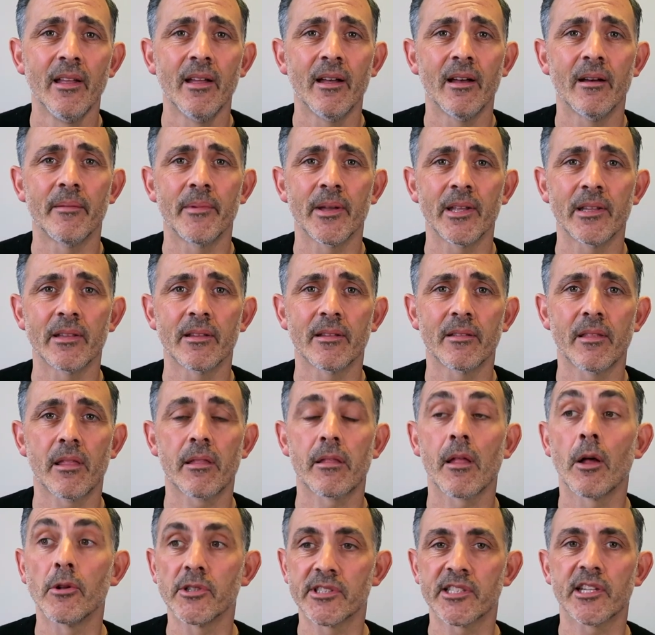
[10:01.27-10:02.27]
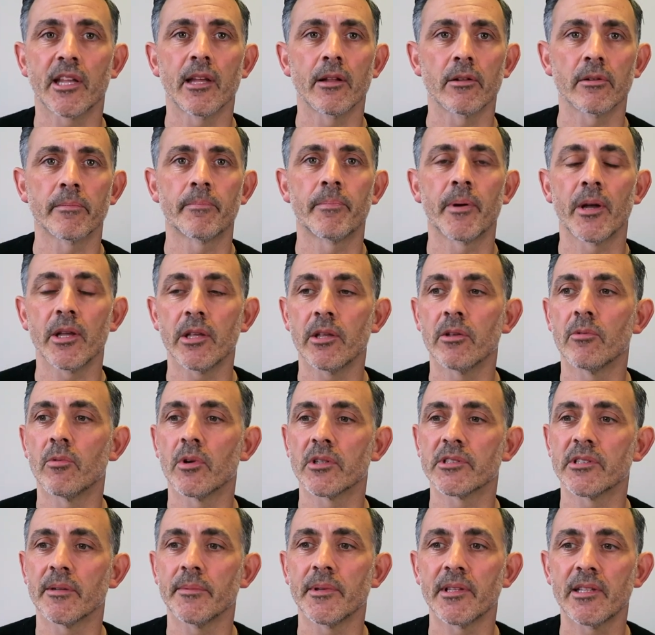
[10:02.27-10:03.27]
I mean, so skilled, but you
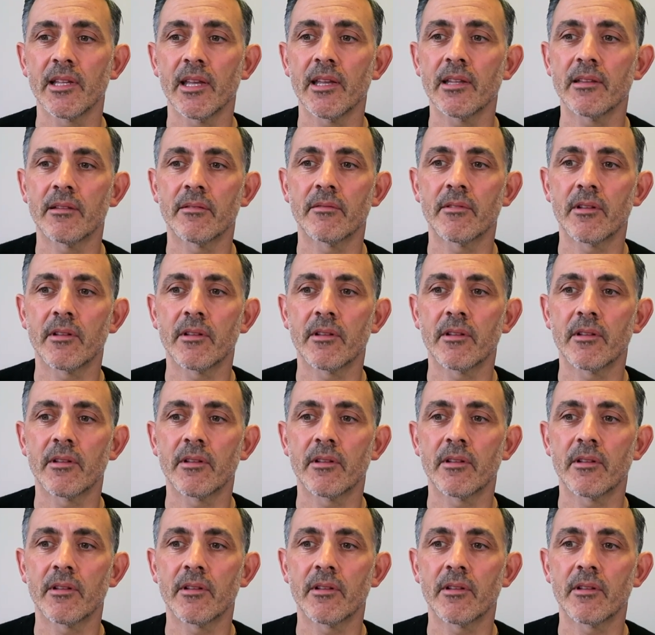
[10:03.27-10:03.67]
watch him. He, he,